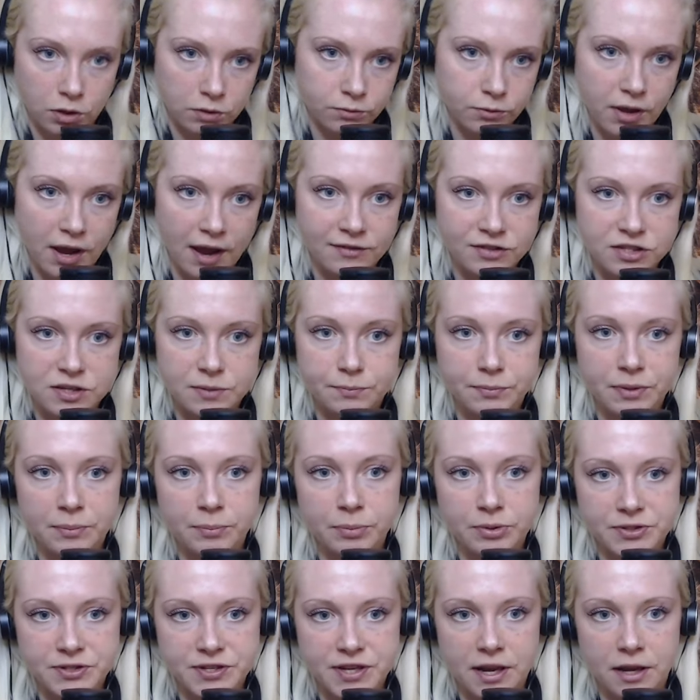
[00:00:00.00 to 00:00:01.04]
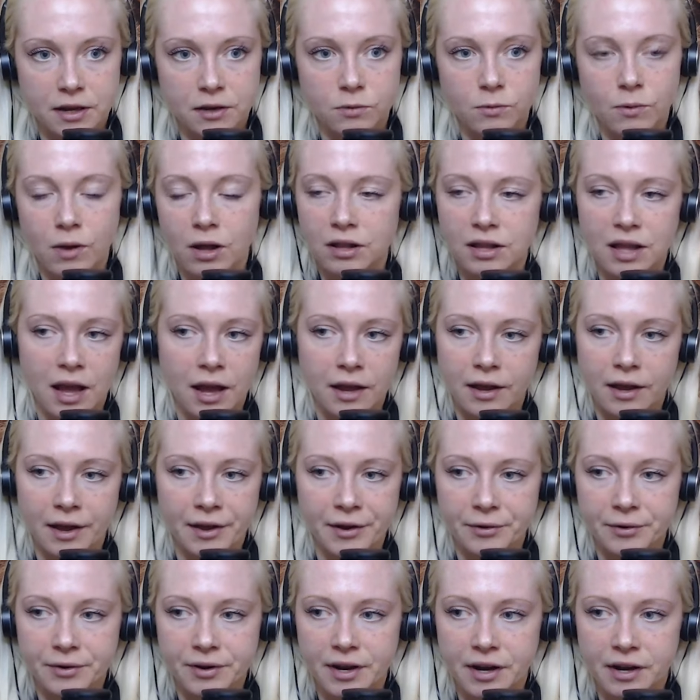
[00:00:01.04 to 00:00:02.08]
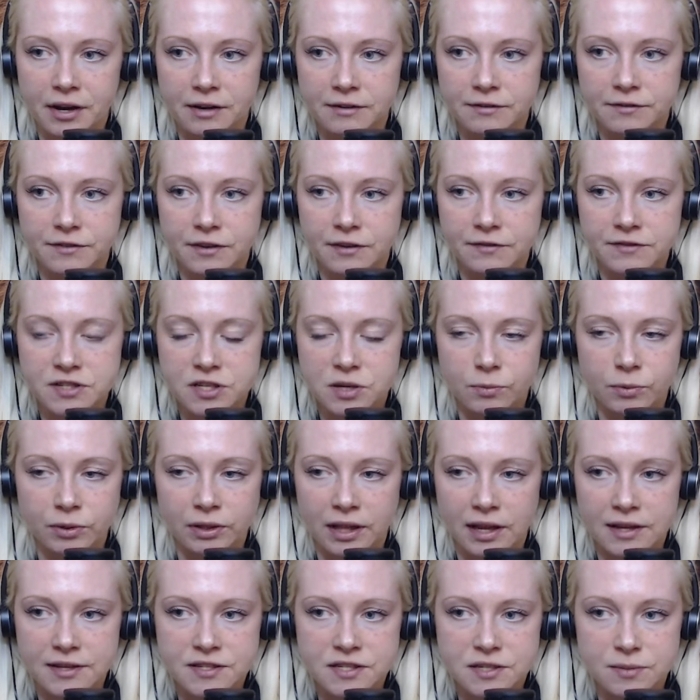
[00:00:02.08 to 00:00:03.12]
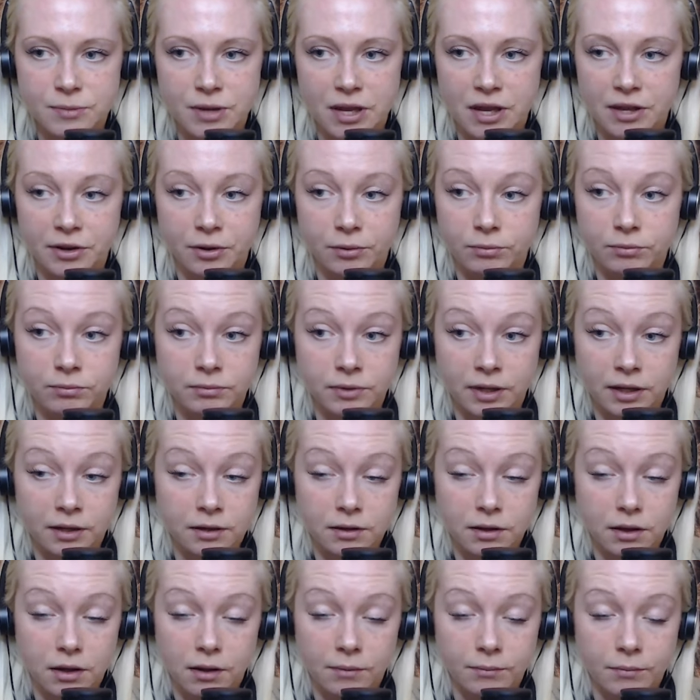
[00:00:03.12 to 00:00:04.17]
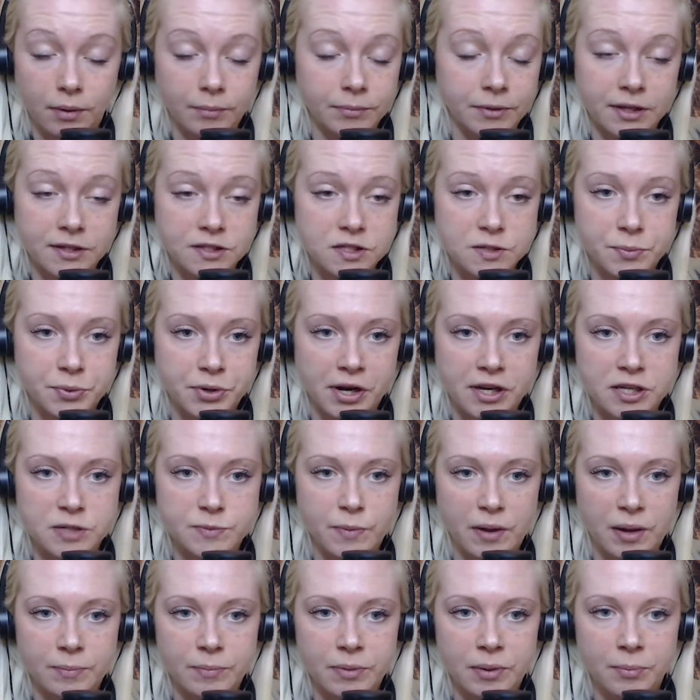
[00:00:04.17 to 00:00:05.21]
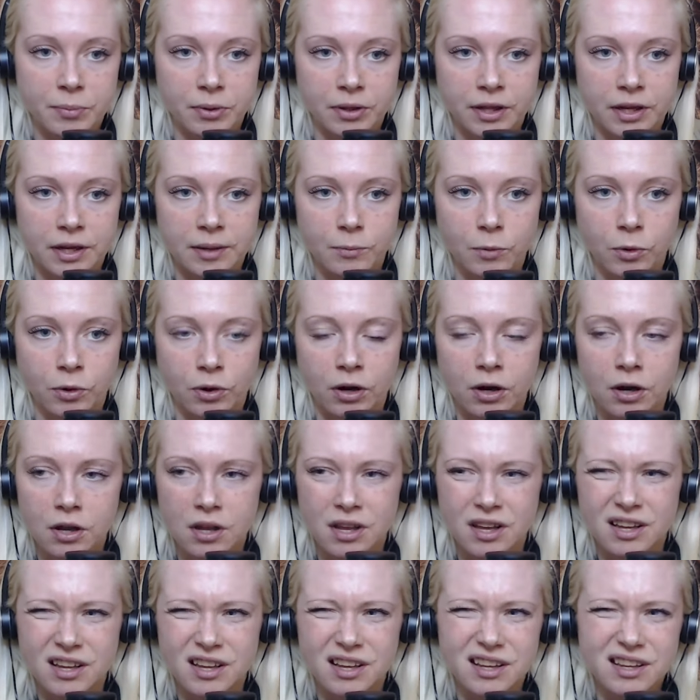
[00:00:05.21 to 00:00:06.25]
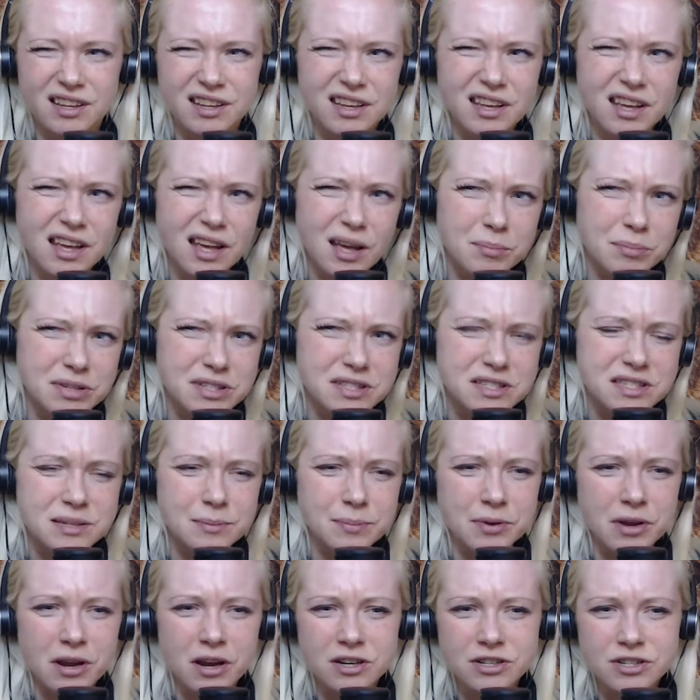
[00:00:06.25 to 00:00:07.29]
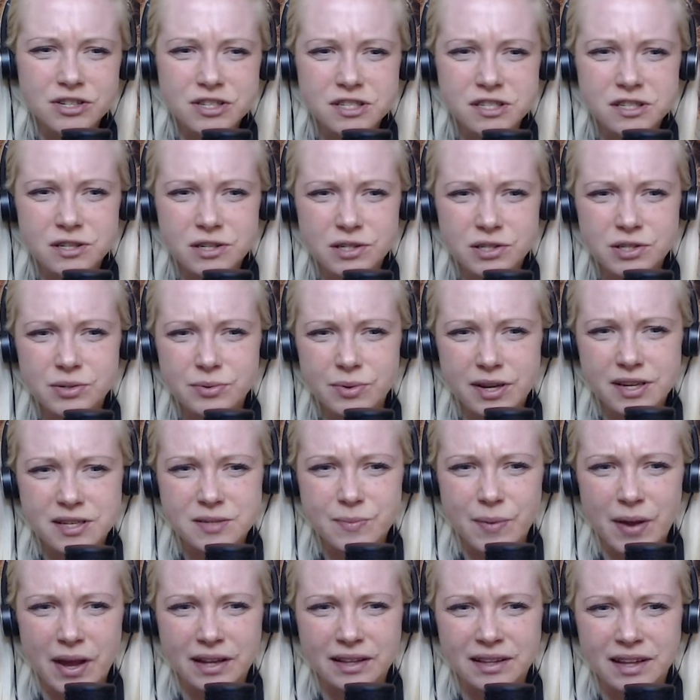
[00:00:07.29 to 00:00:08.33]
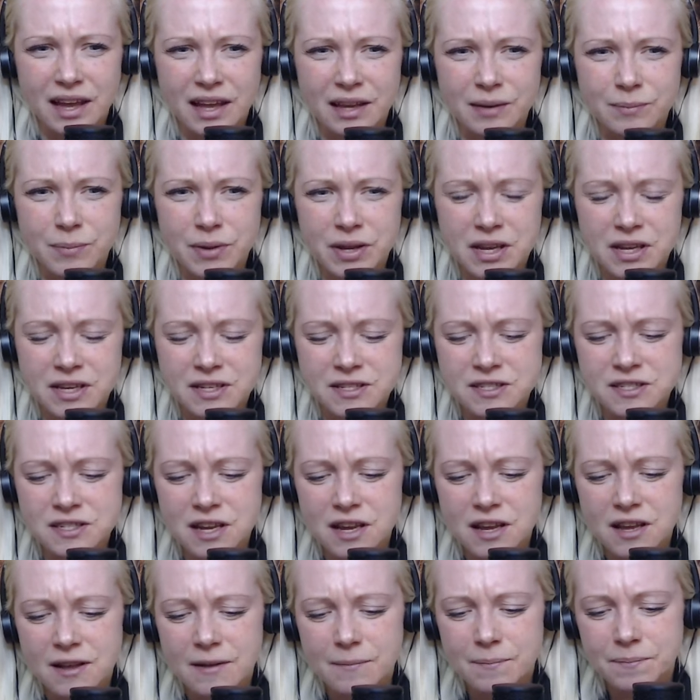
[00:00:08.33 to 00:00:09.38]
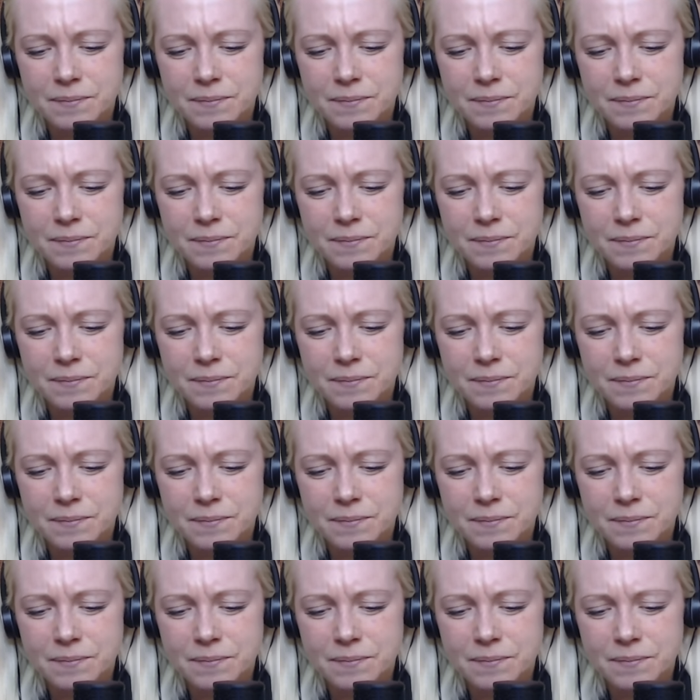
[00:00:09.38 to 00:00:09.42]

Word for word: well, you have some people saying, well, I, I don't care if, if someone lies to me. I don't like, I'm, I'm not surprised by people anymore but subconsciously you do expect that because